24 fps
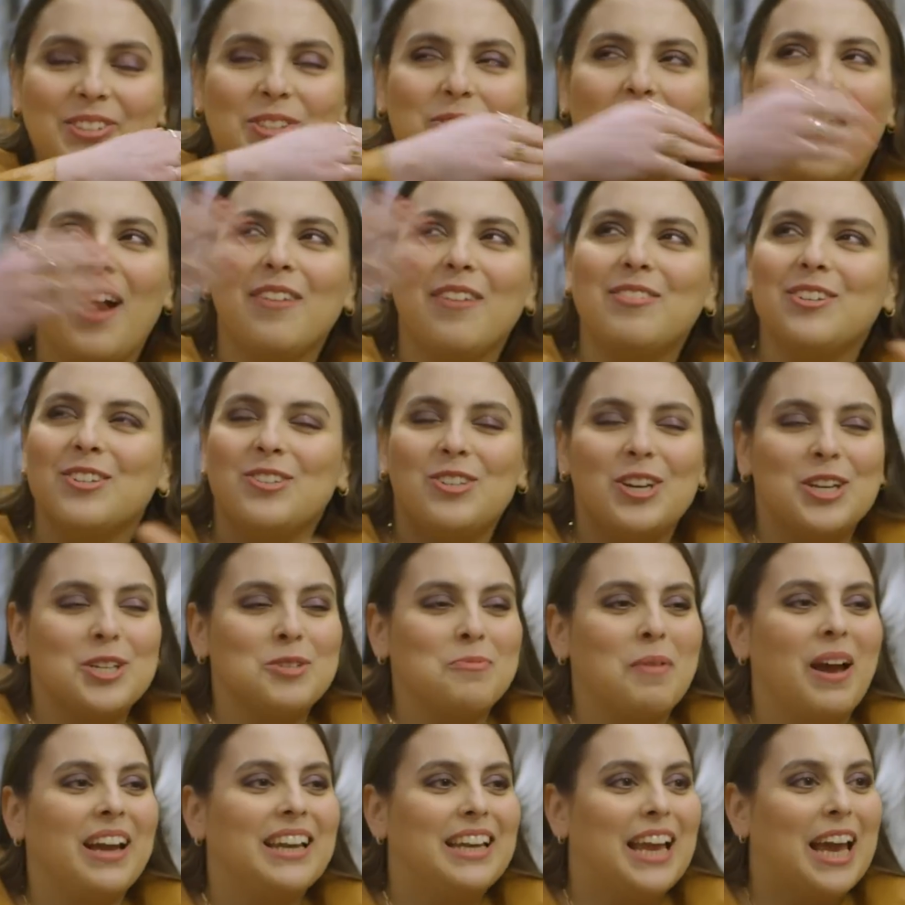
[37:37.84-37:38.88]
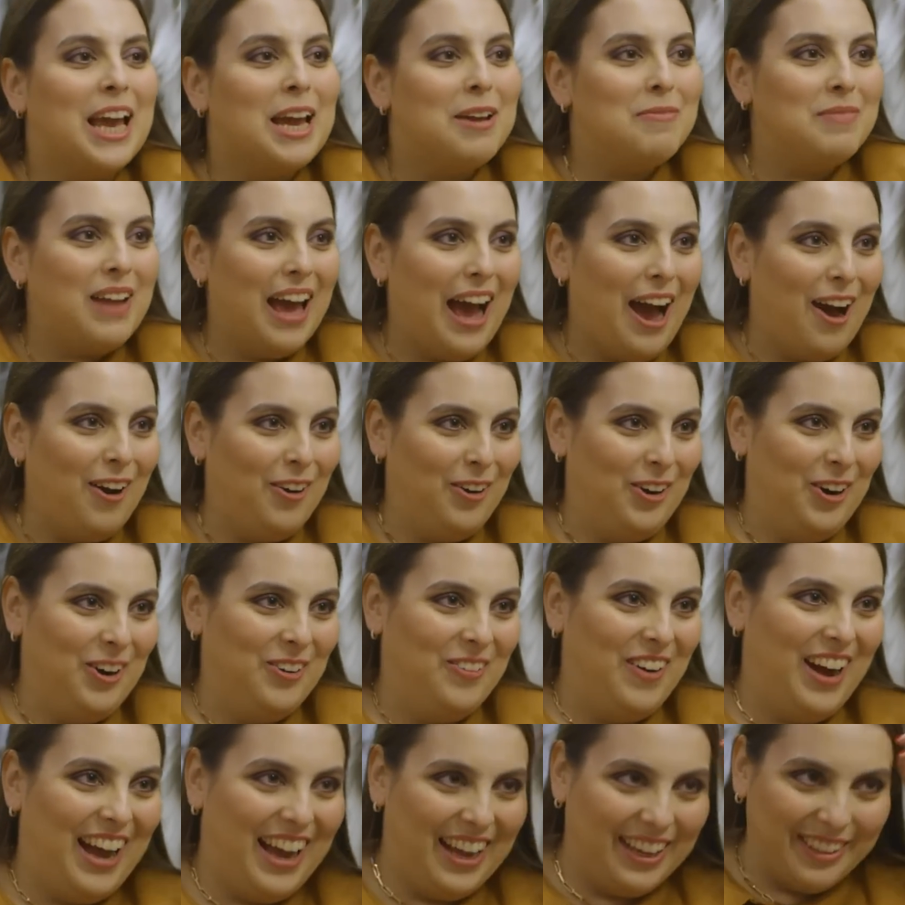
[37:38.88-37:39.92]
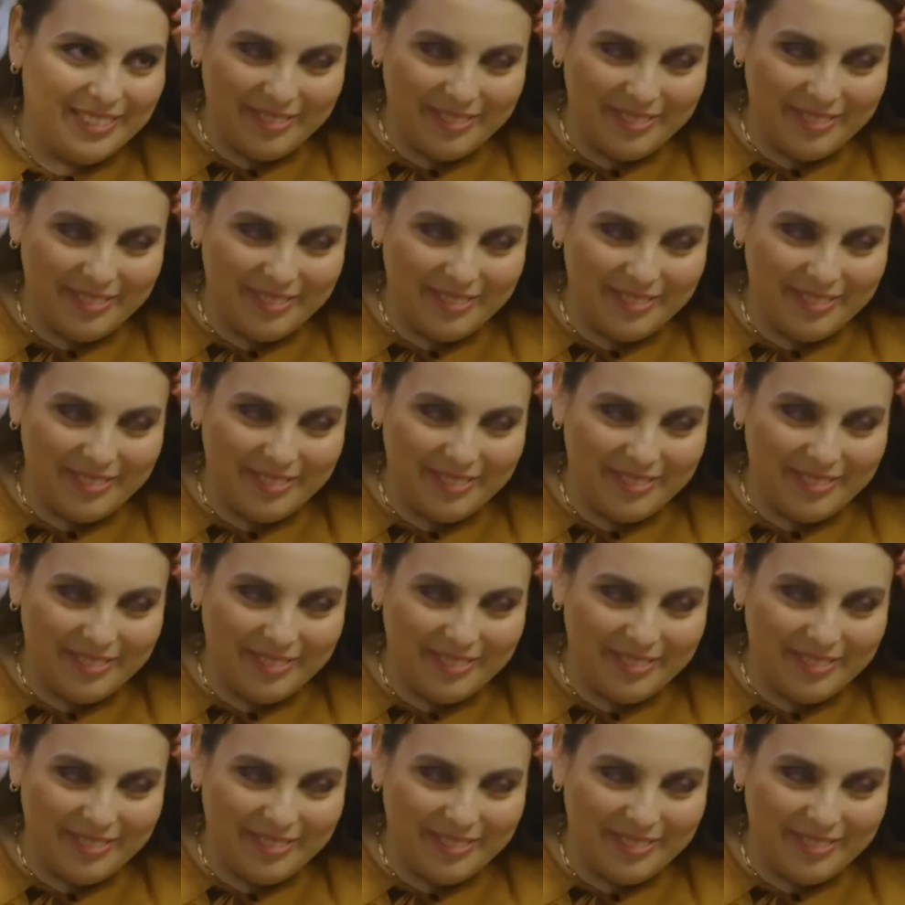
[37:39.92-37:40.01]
I have to change my name now or what?